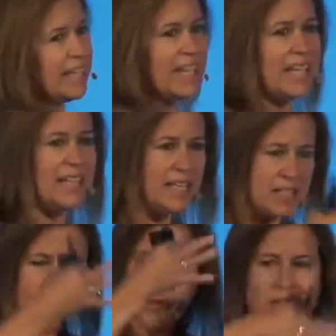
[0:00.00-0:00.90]
the it that it's
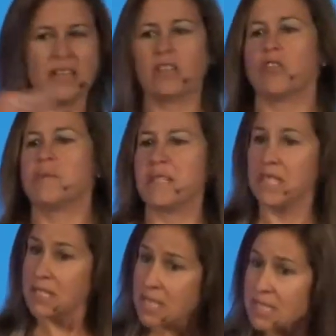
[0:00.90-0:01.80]
almost like the group doesn't
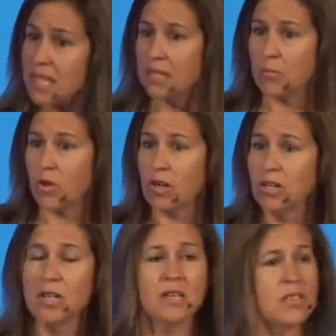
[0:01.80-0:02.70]
exist anymore.
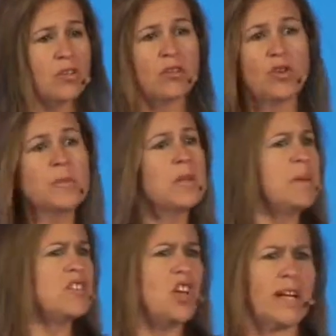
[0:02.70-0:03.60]
So the group could
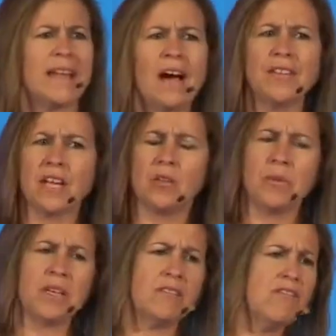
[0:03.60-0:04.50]
be checked out, they could
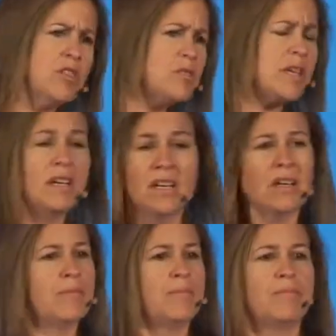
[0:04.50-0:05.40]
be confused.
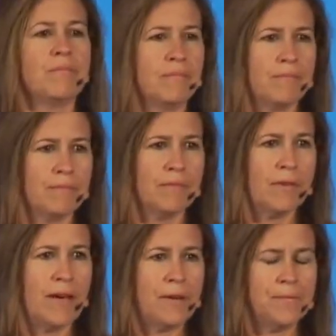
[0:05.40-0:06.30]

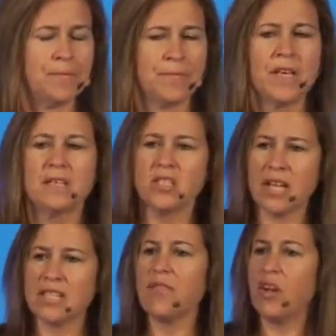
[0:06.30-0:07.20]
Okay, so
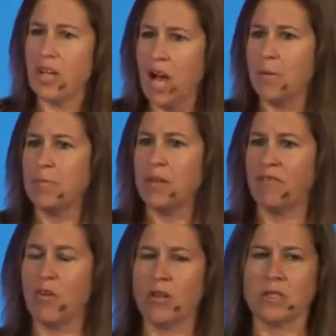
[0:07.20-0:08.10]
that's a very common
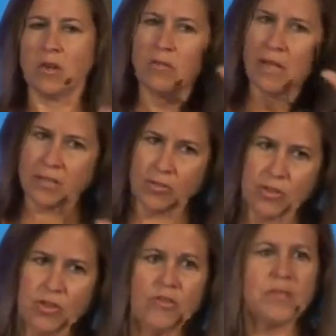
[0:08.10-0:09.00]
pitfall. So as you're a
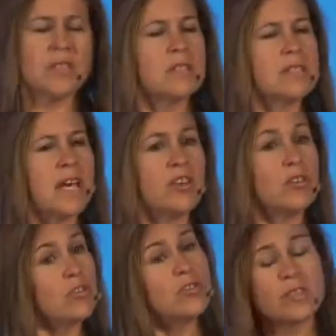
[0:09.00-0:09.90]
new facilitator
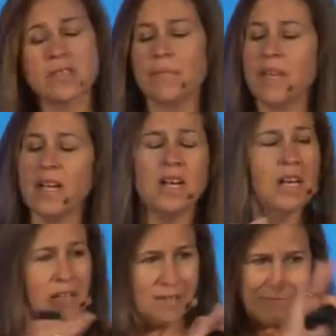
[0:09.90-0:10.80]
or new to something,
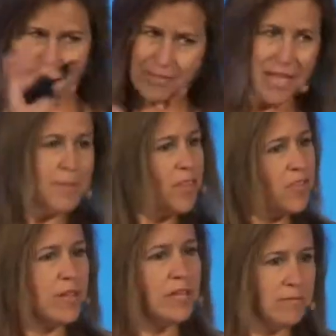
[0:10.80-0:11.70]
keep the
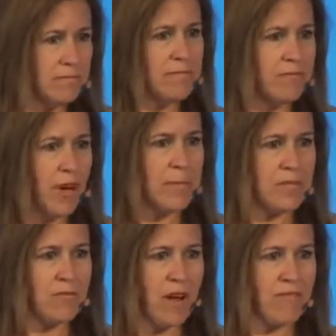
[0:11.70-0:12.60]
three frames
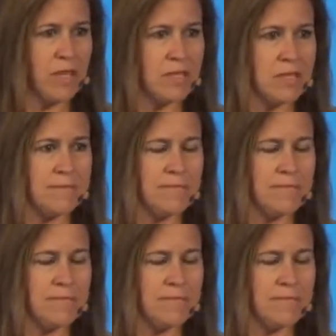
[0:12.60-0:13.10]
in reference,